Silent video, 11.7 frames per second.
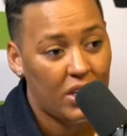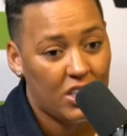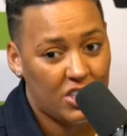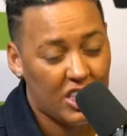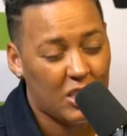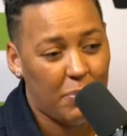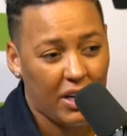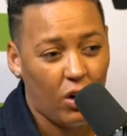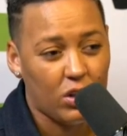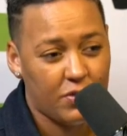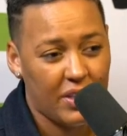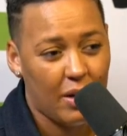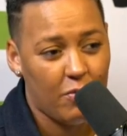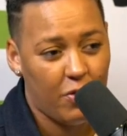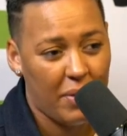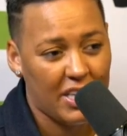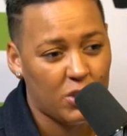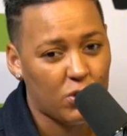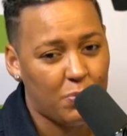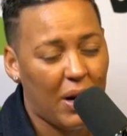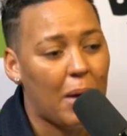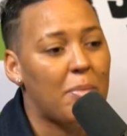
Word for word: She's a big loss for them for me. She was playing